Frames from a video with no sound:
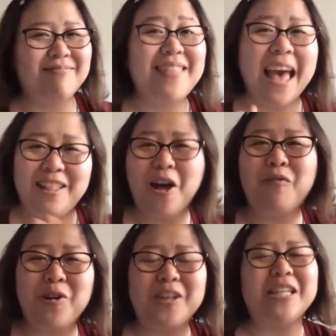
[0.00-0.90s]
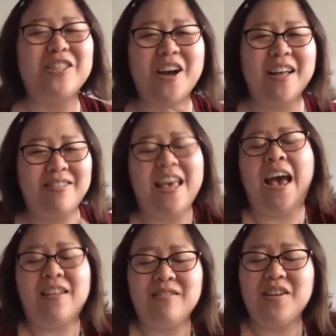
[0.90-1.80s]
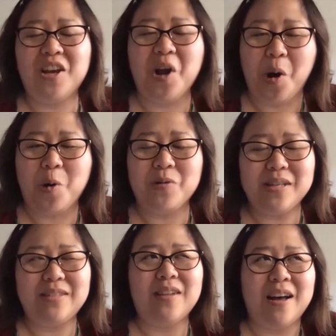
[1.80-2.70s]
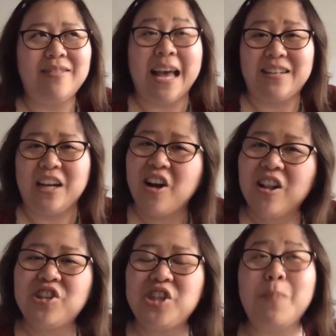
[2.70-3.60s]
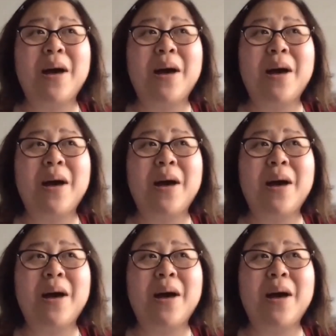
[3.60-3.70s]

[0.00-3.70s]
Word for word: that level because it's not that you know it's not that technology